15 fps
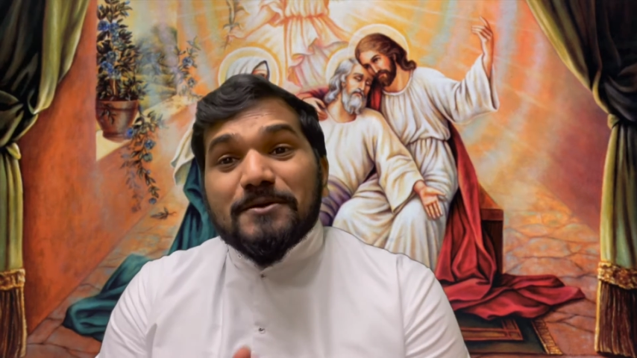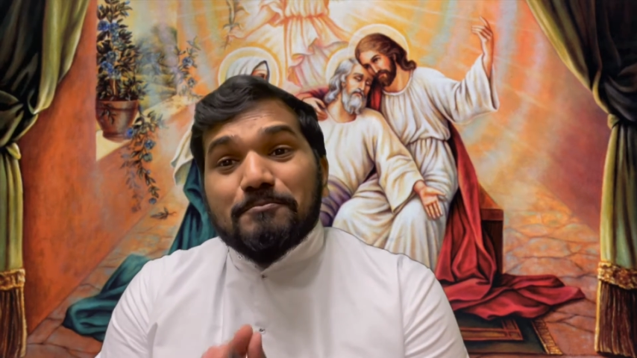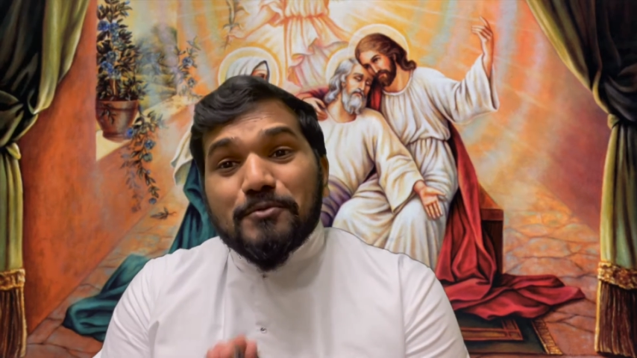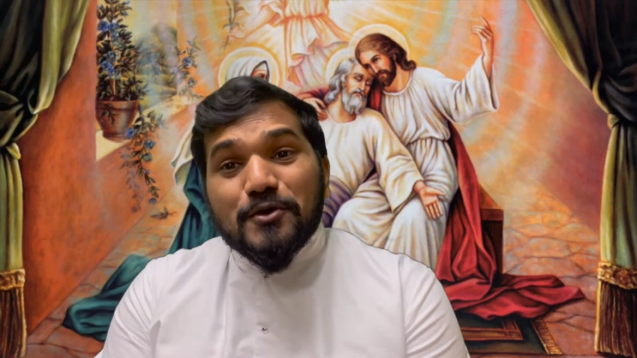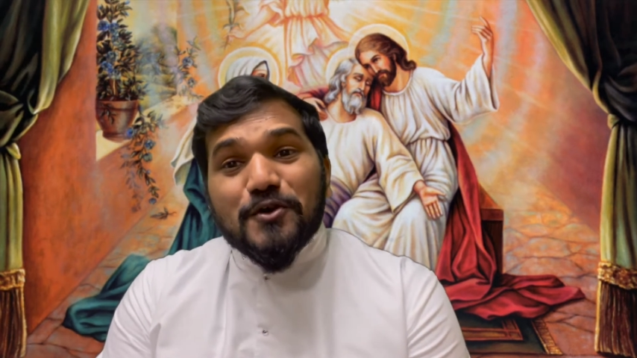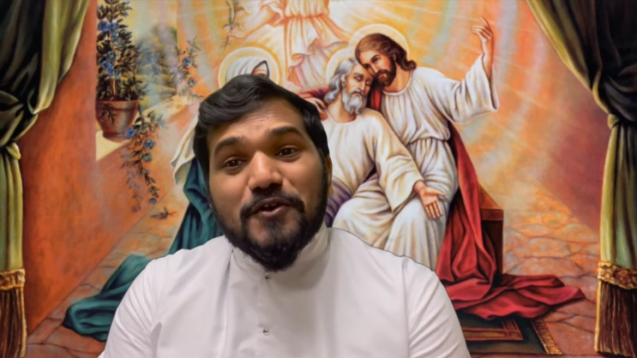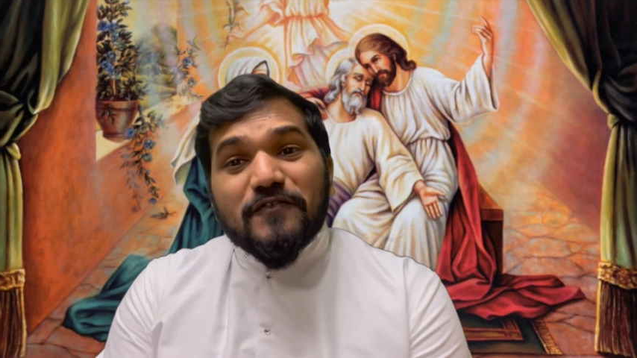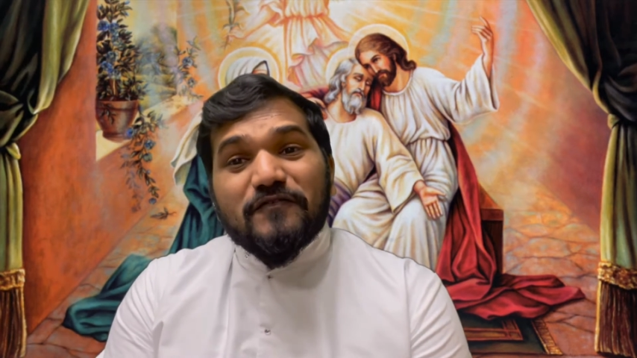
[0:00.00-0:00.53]

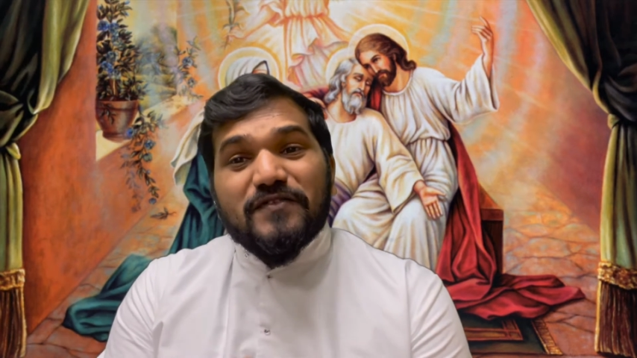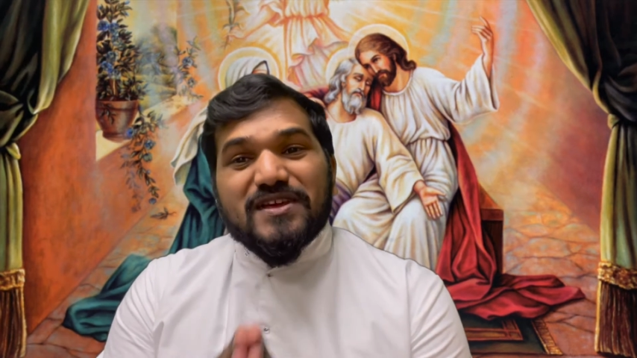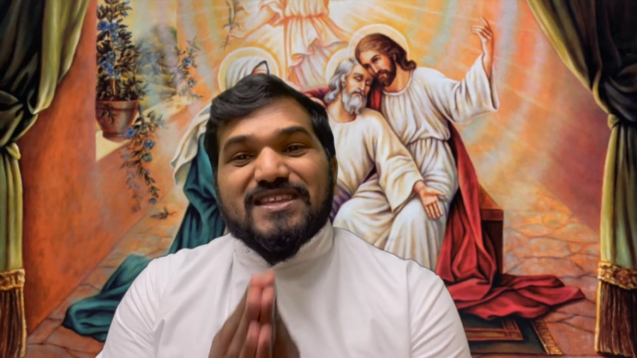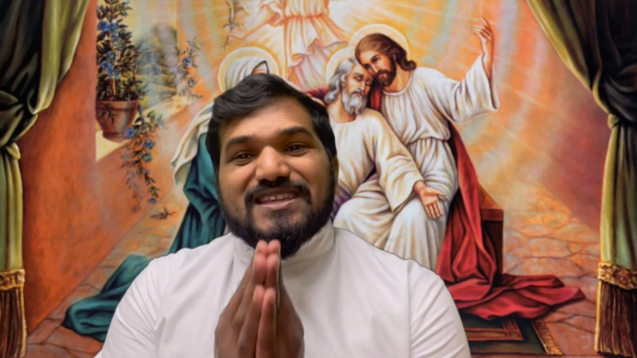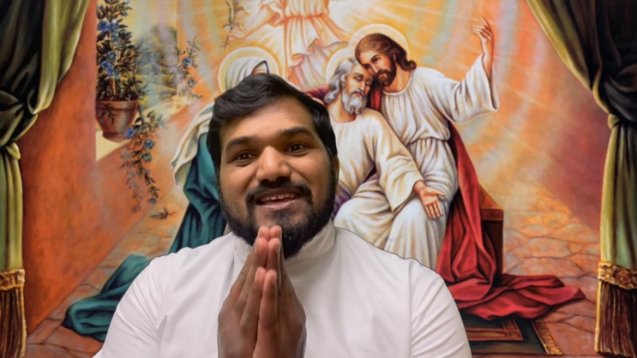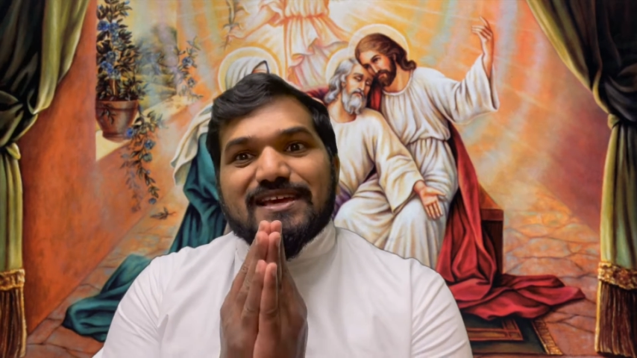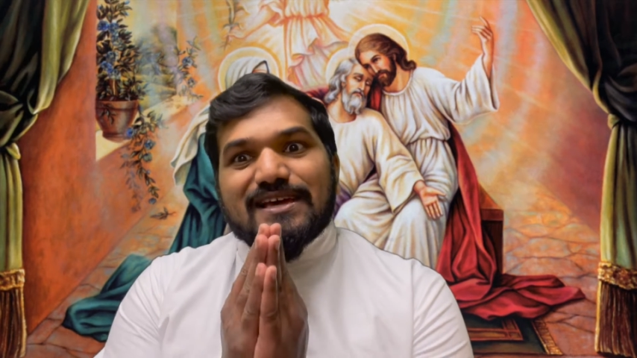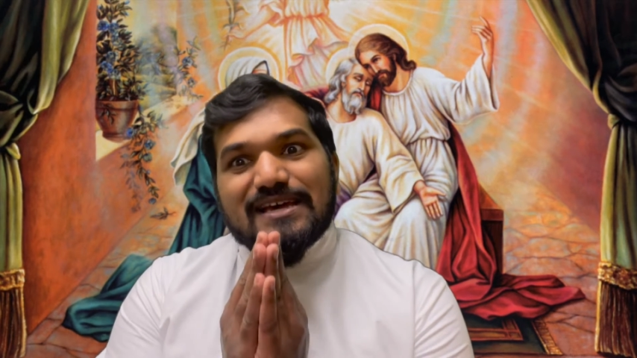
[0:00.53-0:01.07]

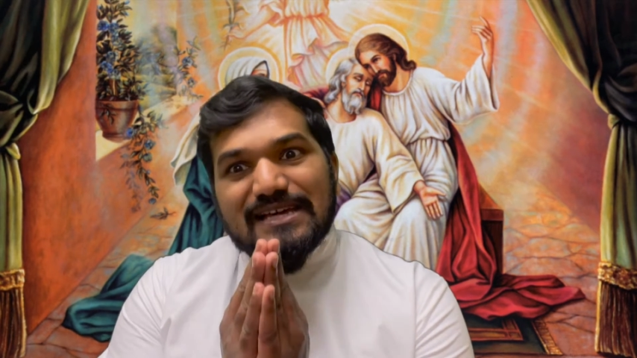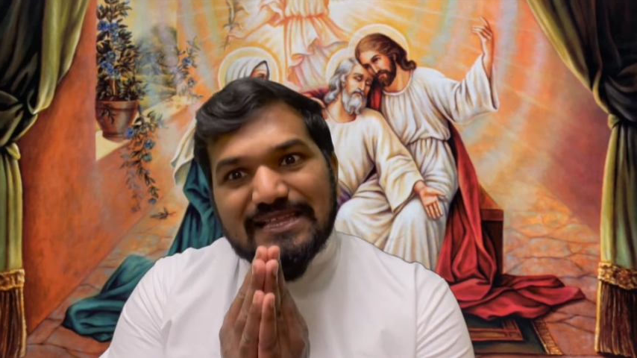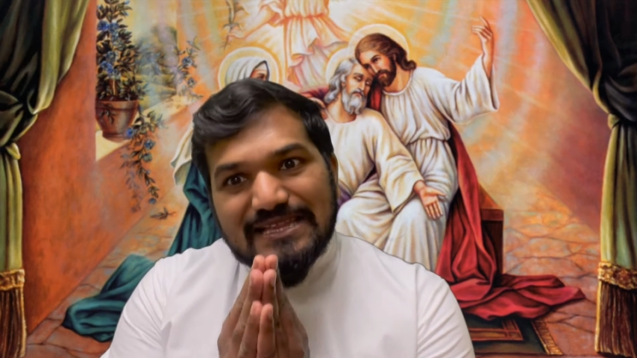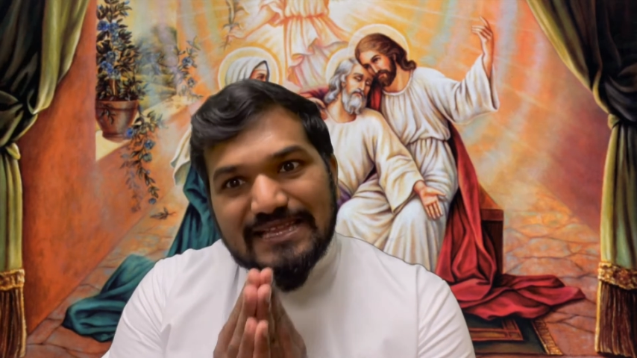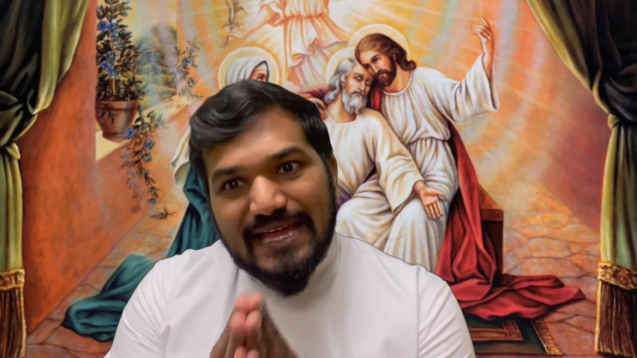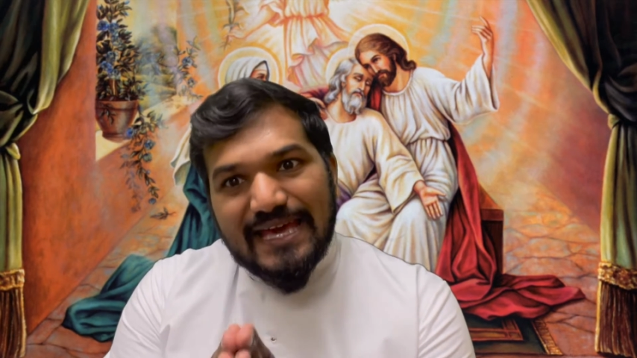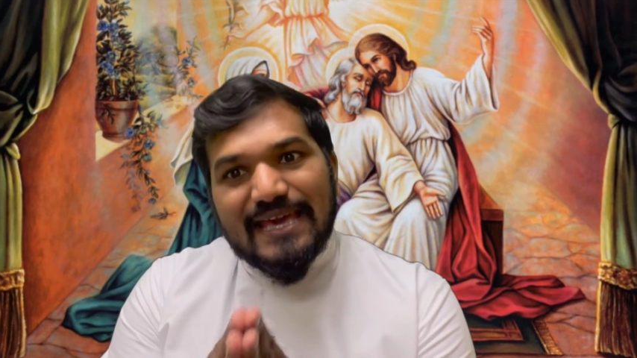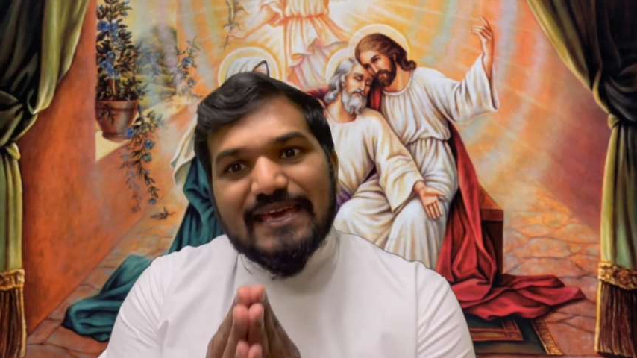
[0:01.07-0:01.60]
perfect
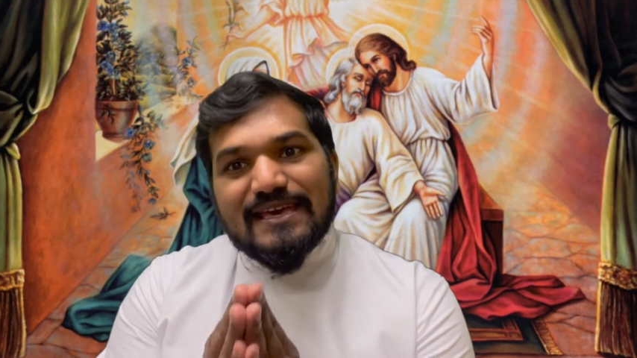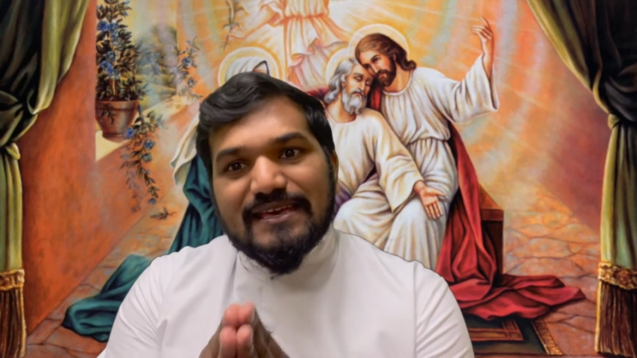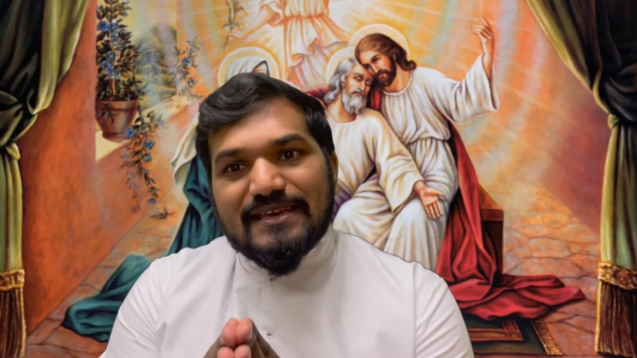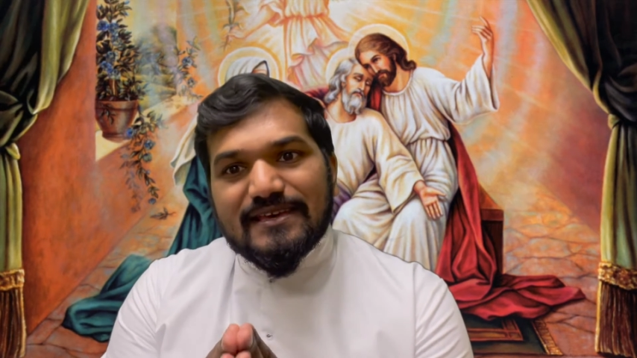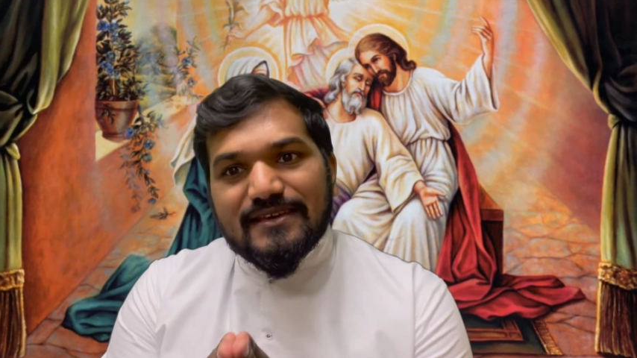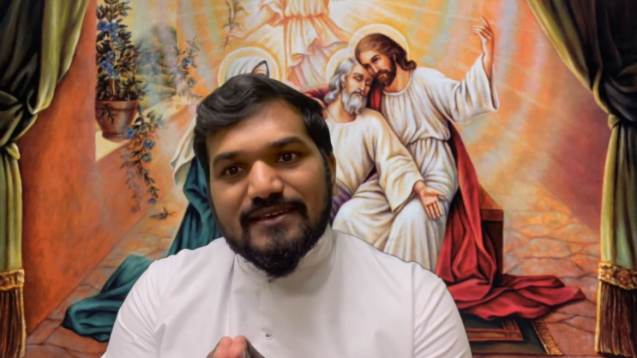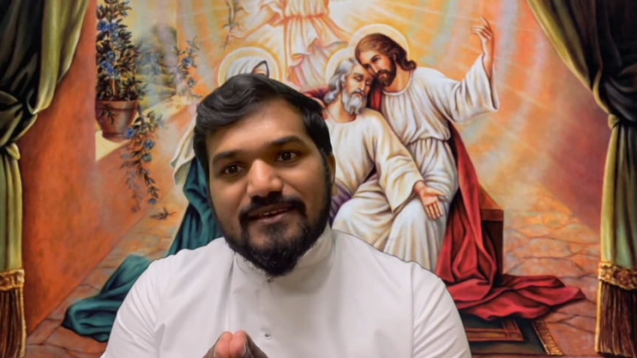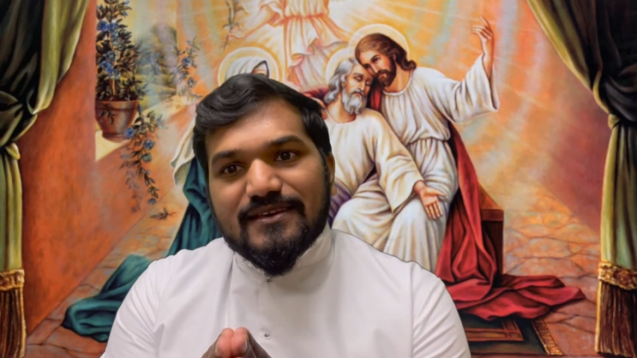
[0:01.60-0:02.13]

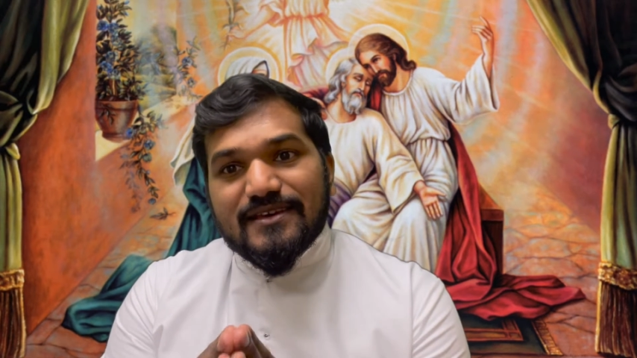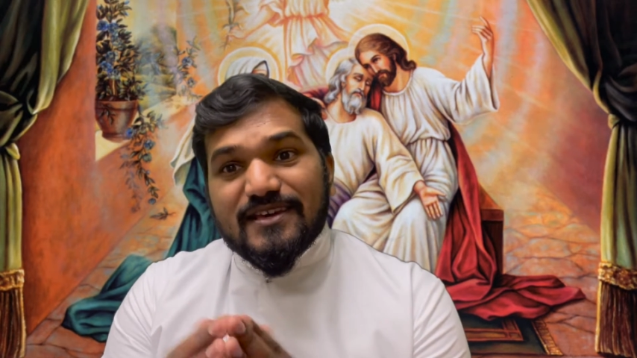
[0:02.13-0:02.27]
clay